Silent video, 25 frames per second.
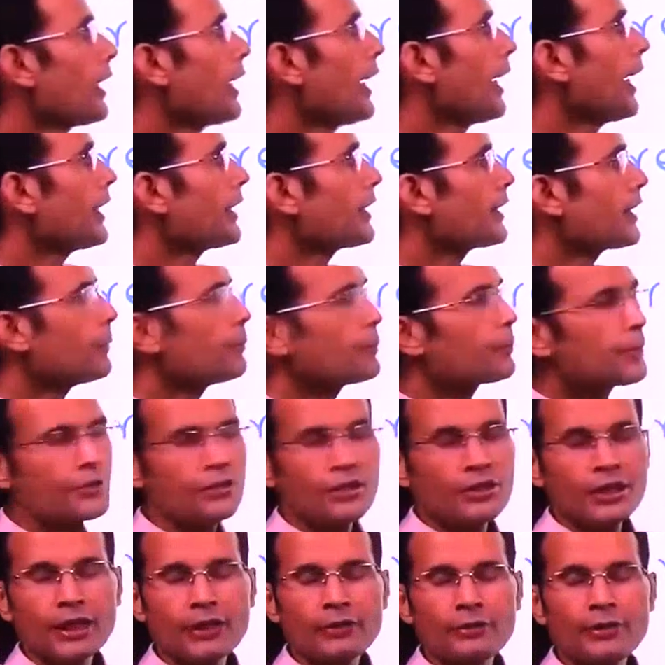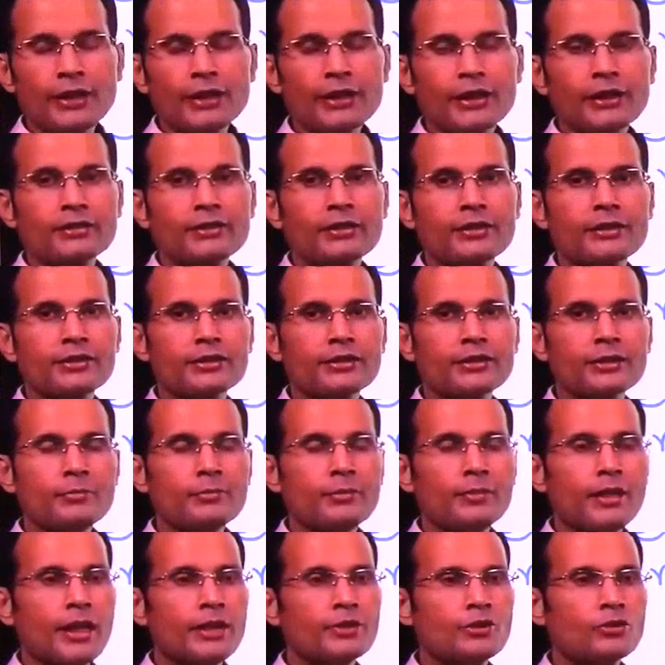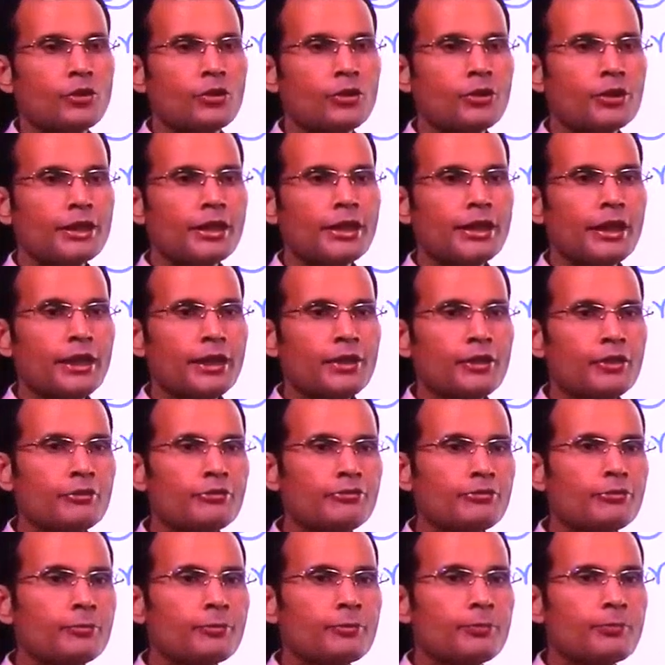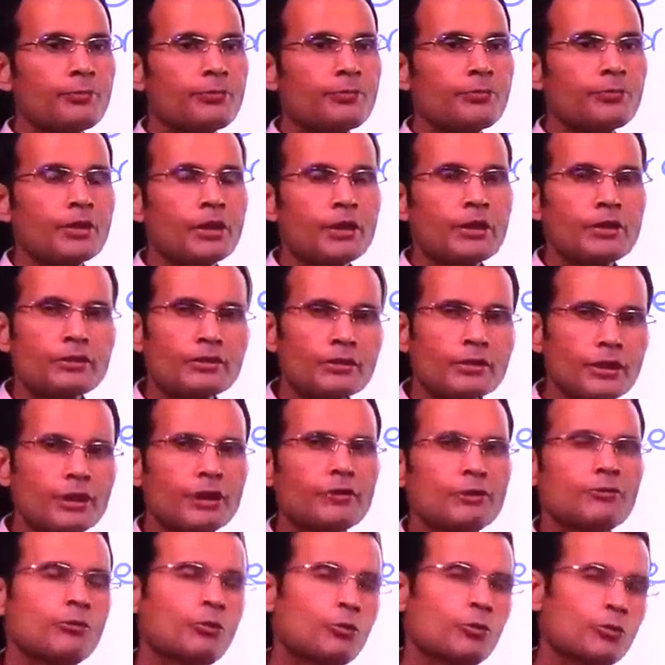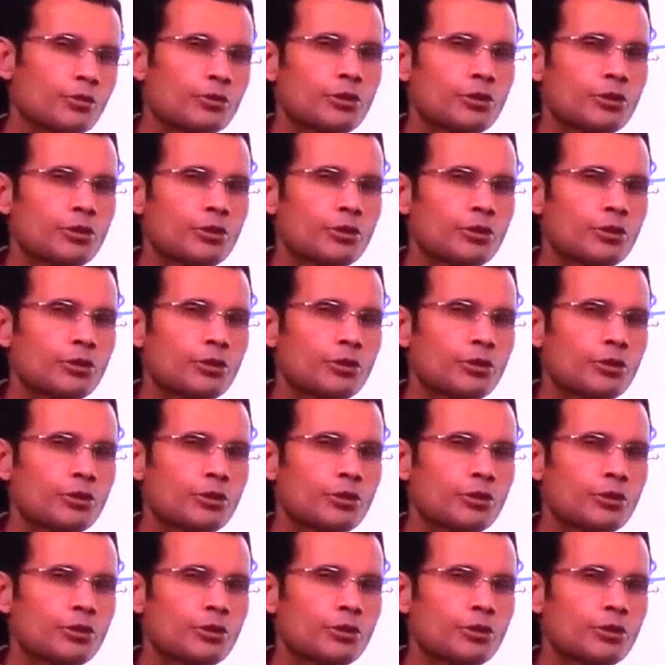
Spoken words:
and temperature regulating system has got a gain of 34 to